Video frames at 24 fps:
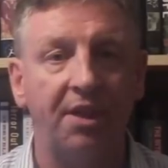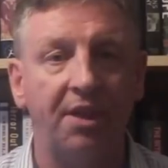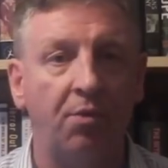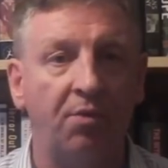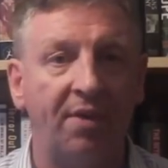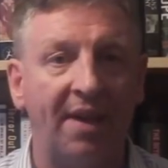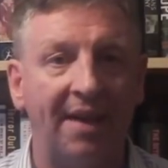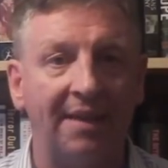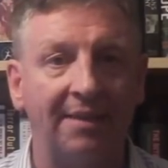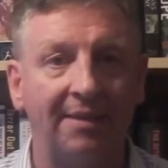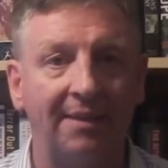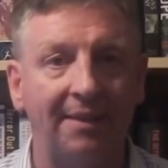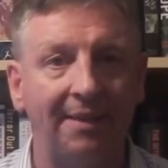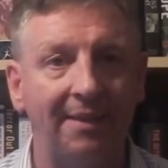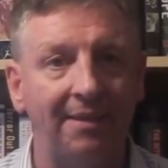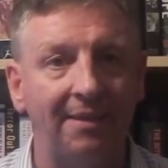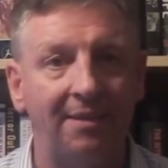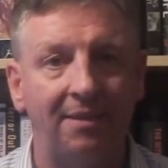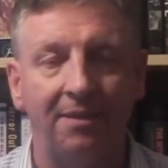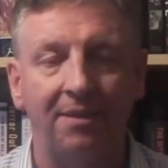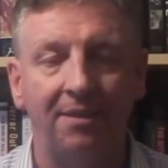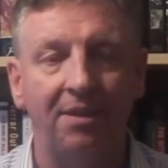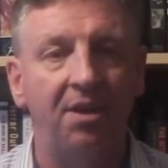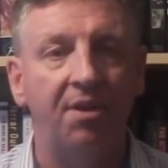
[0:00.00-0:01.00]

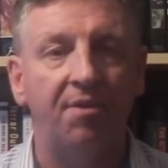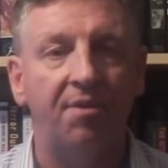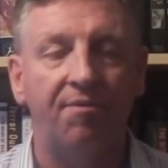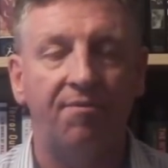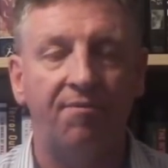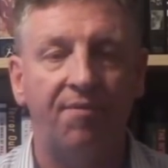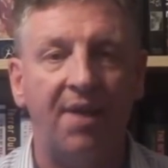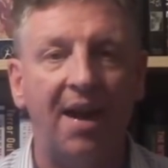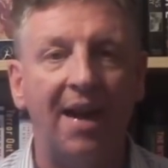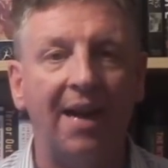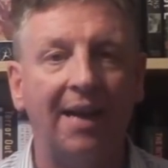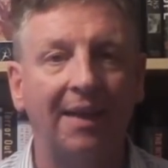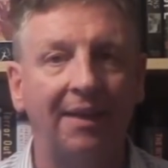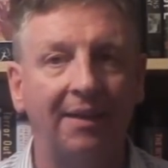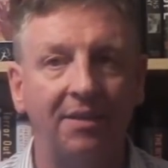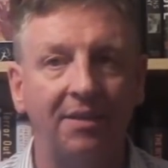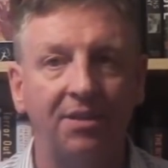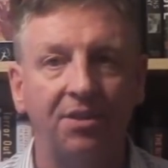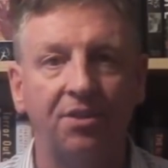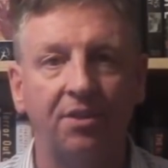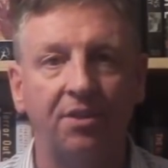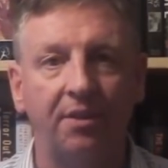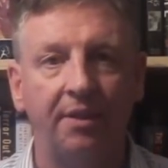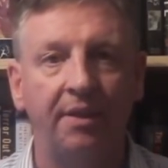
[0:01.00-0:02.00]
neo-Nazis and
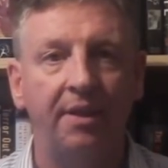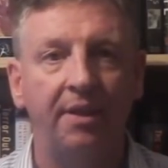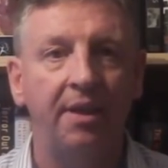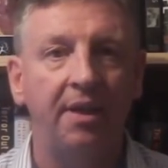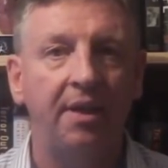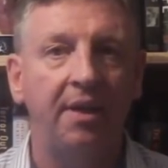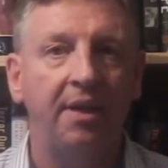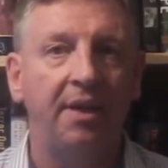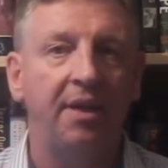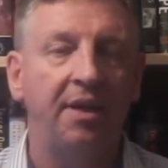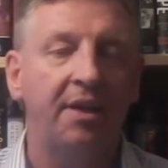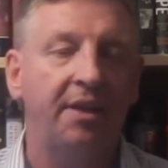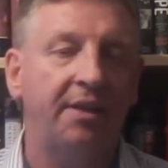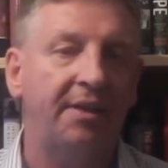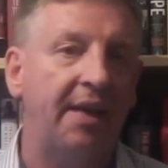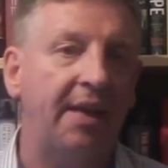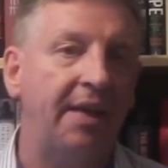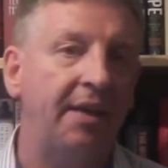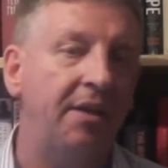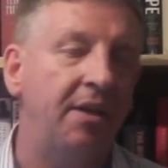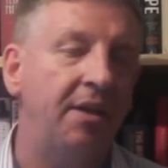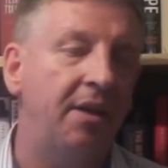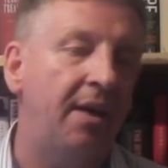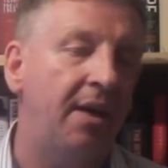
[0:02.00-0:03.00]
violence, and
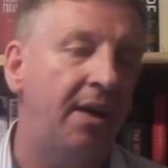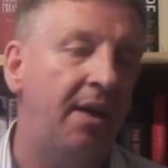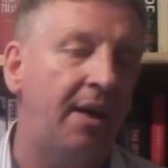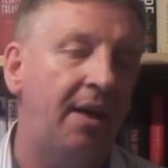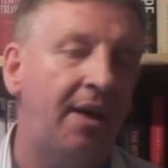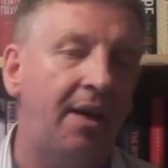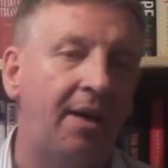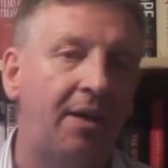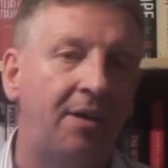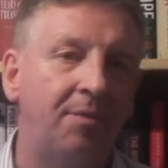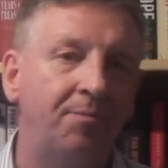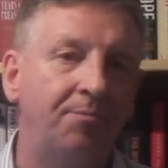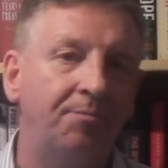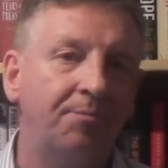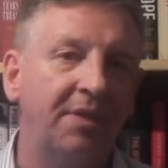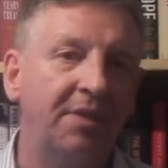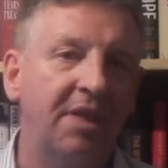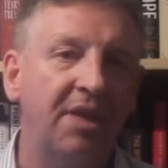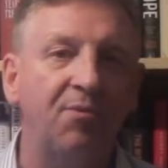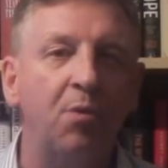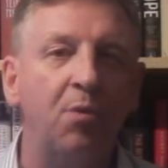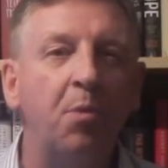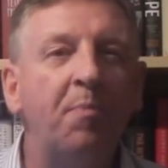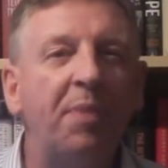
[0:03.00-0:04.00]
then
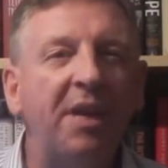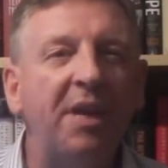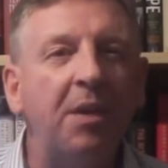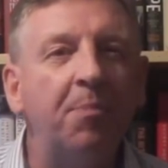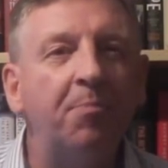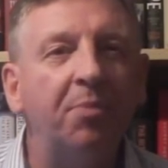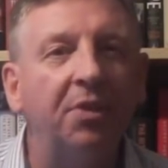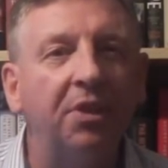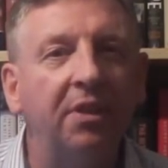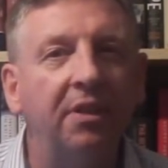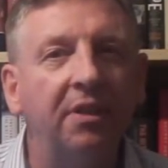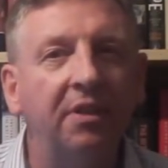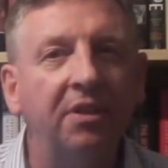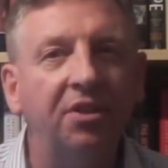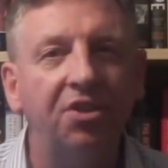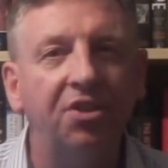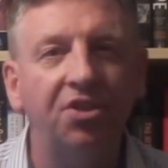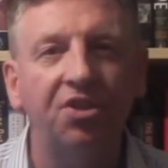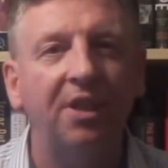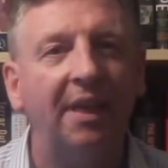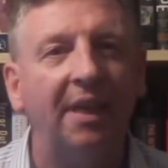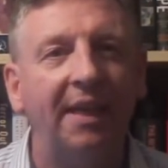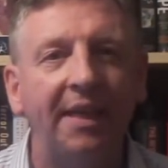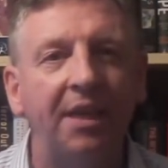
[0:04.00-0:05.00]
giving people
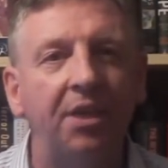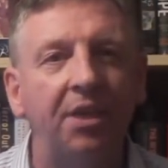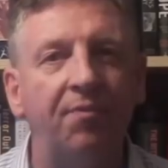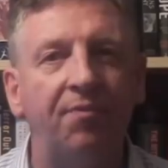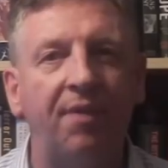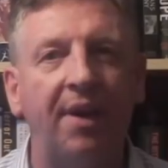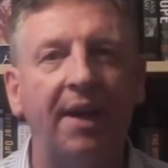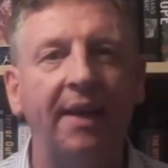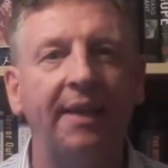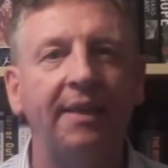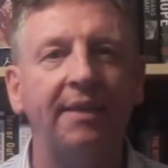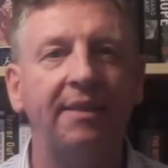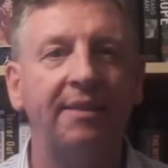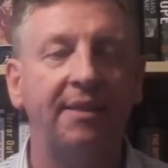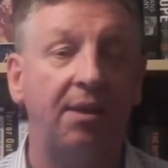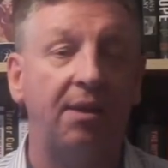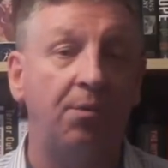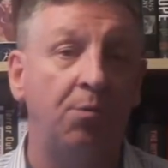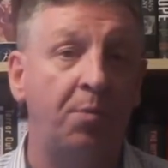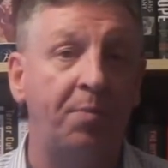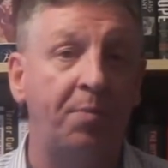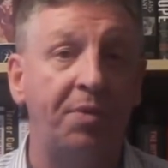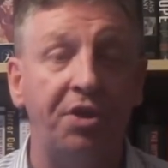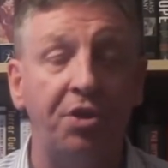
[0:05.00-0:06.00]
silly advice
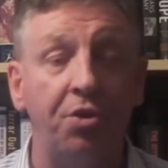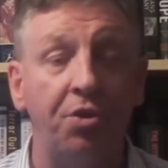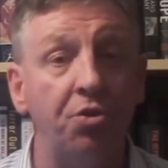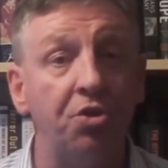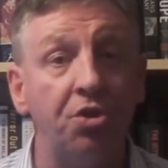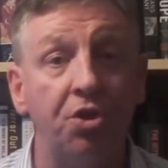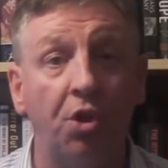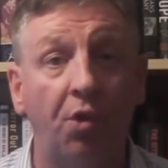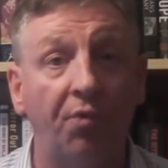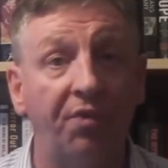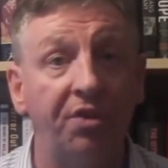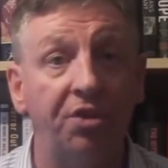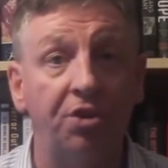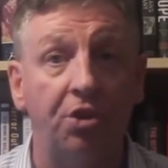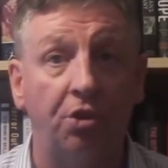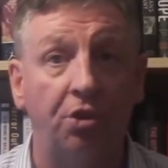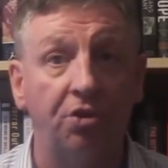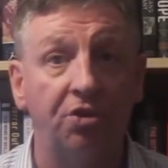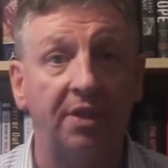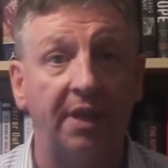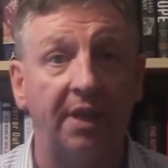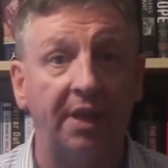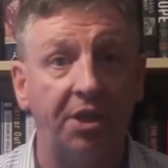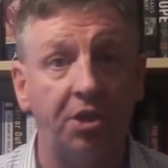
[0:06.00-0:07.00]
that will produce no
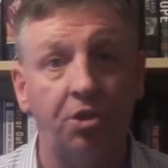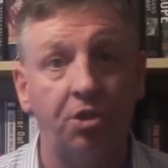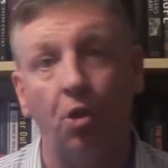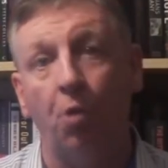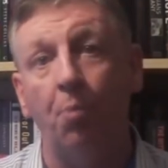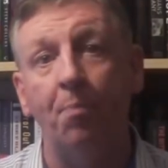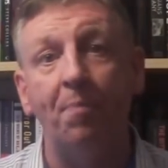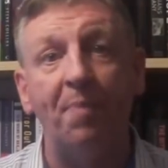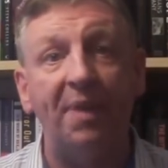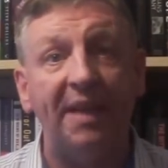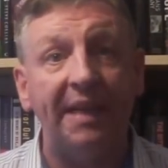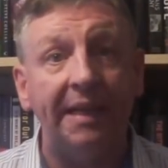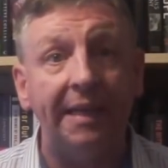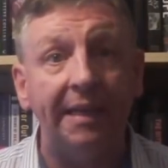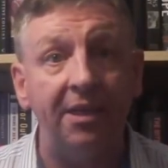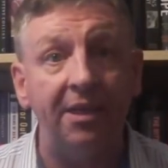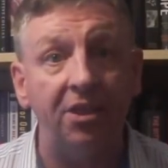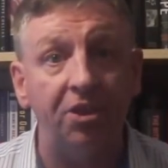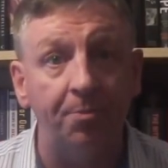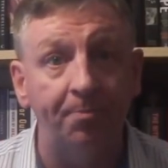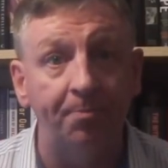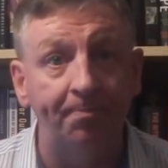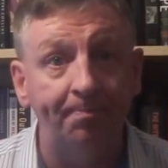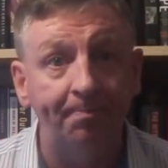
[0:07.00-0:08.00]
results, like don't be an
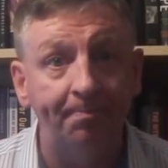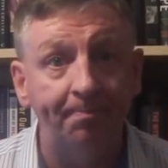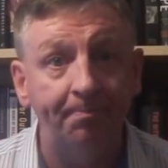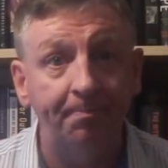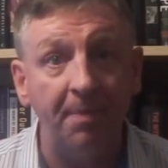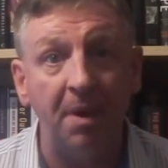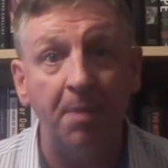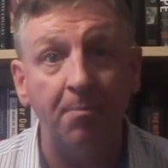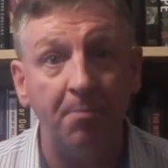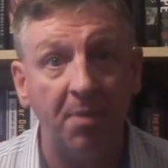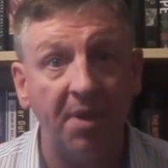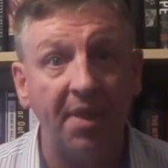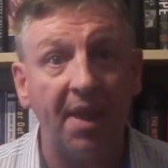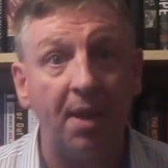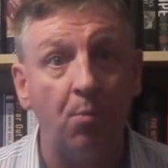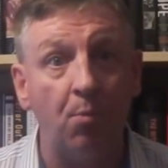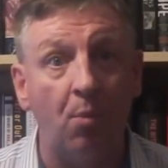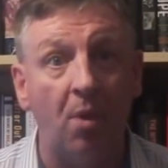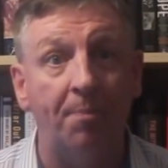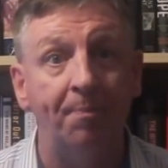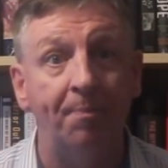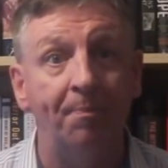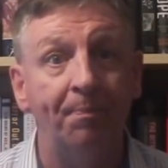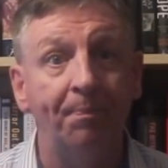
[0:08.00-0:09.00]
ism. Remember that
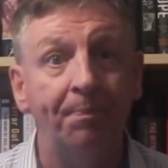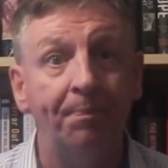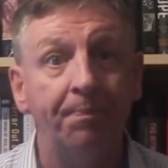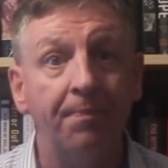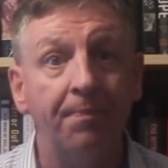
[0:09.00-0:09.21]
one?